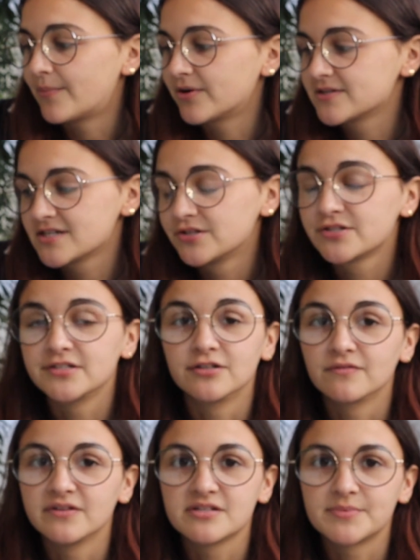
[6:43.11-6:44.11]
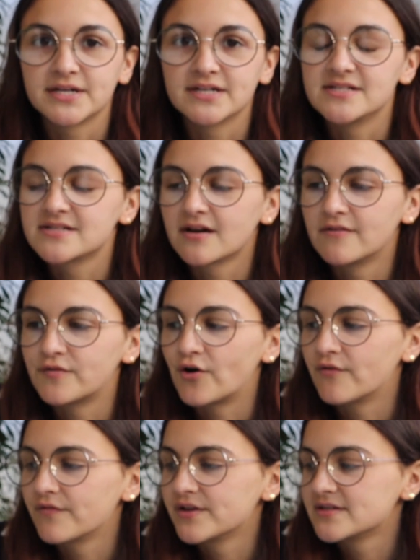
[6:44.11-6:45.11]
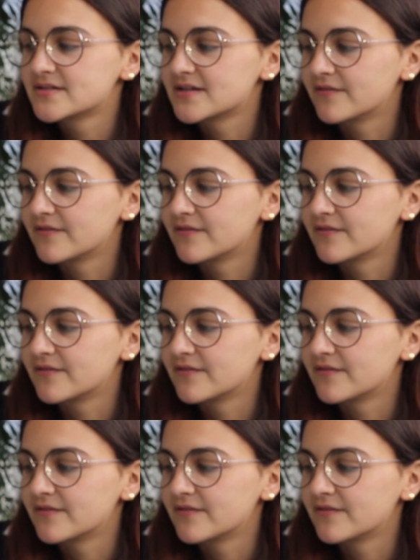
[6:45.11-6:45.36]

I'm honestly just nervous because of all of this.